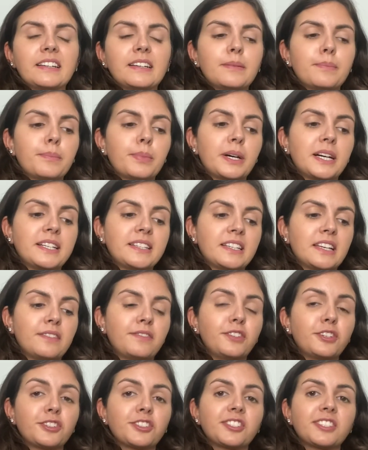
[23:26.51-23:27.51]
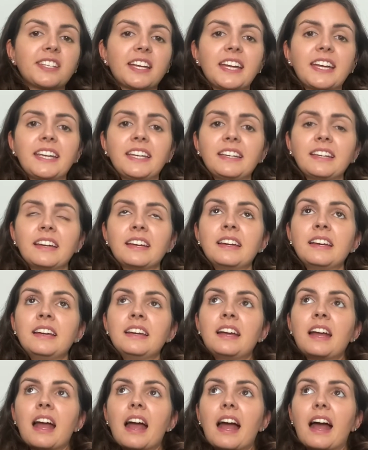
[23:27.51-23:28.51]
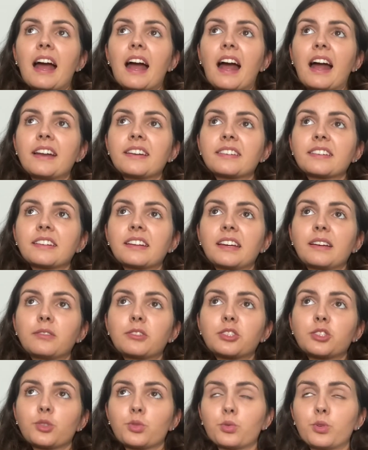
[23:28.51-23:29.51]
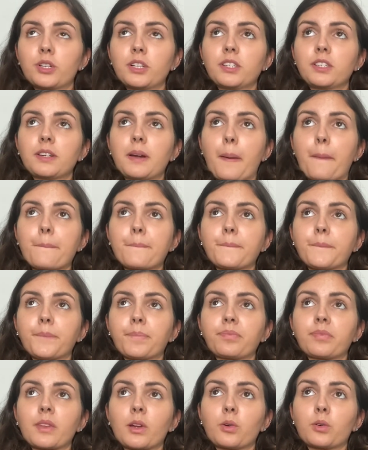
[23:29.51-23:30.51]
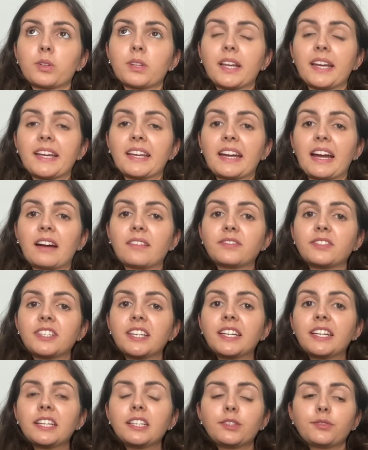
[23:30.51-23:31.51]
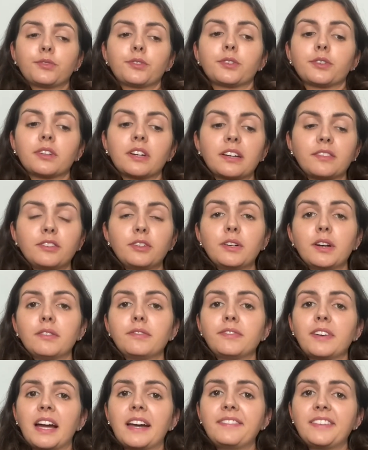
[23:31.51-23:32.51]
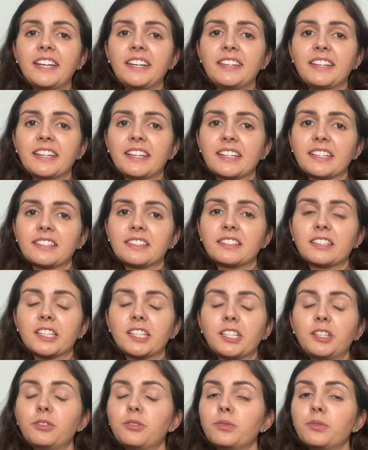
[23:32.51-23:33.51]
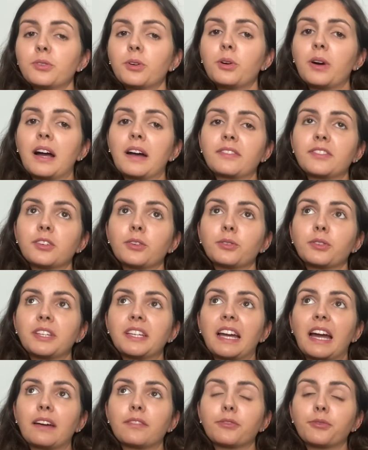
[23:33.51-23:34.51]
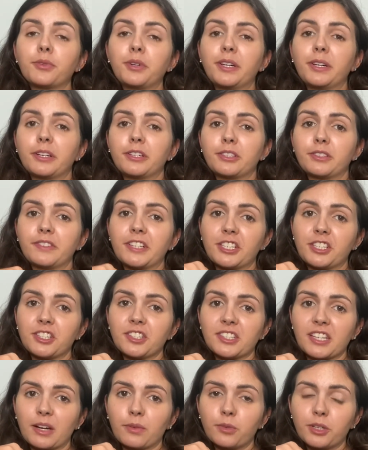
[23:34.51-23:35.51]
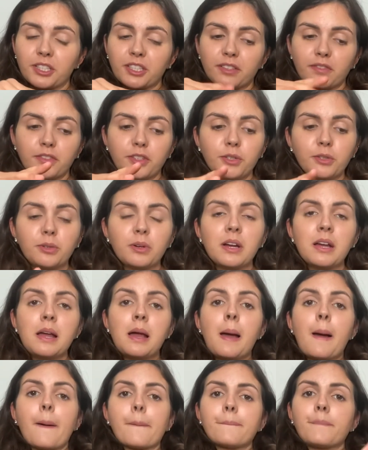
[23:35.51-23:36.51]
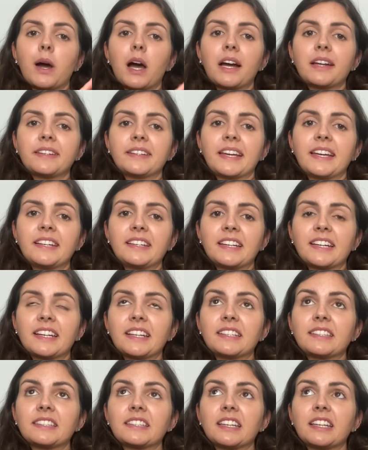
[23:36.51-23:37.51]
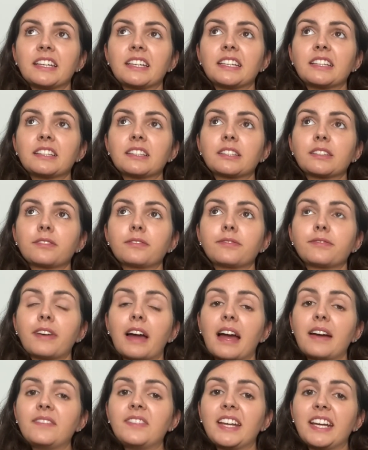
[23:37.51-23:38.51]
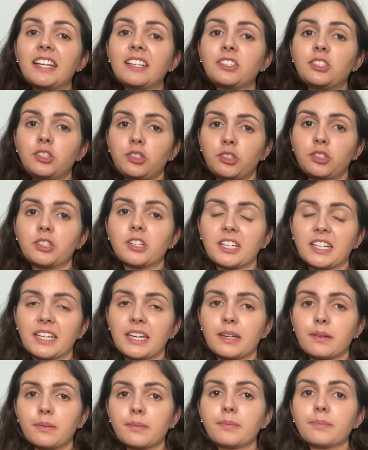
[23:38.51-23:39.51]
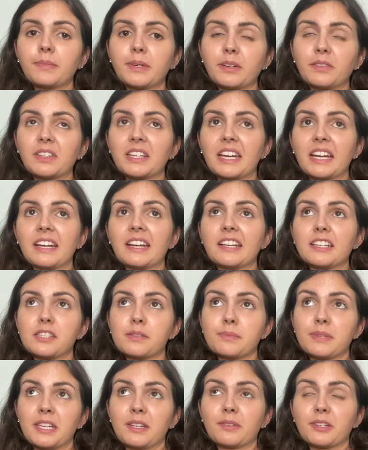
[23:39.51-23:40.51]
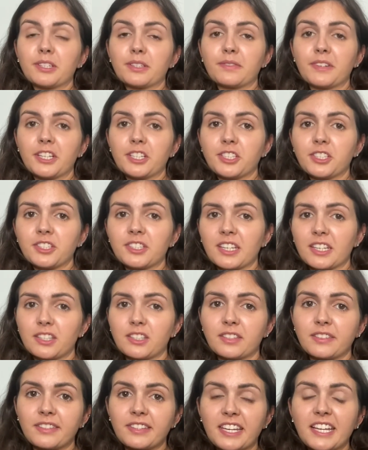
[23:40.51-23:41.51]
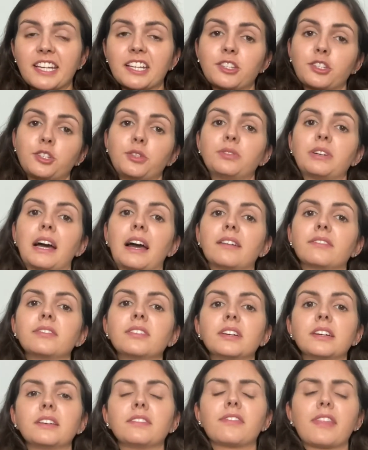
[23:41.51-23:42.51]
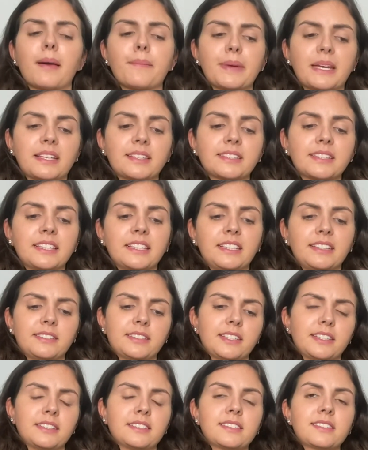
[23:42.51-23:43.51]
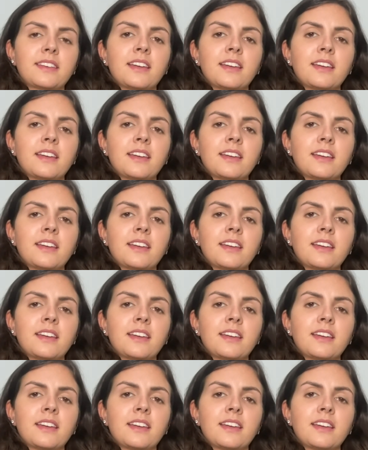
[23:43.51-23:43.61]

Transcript: But if you're staying at a resort or like have tickets for, if you have 5-day tickets, you don't have to only have 3 reservations at once. If you bought day tickets and it's 5 days, you're going to be able to get as many reservations as tickets you have, if that makes any sense.